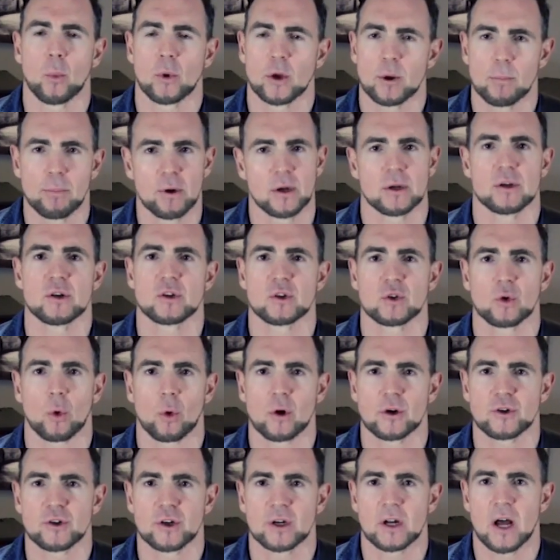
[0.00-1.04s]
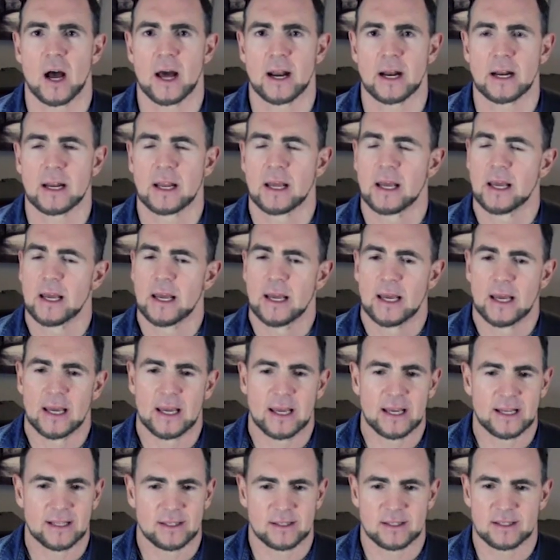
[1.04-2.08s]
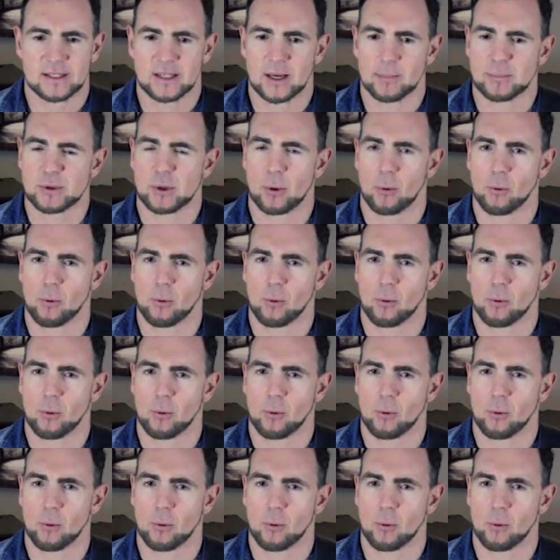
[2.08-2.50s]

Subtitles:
When you put distortion on it, it zips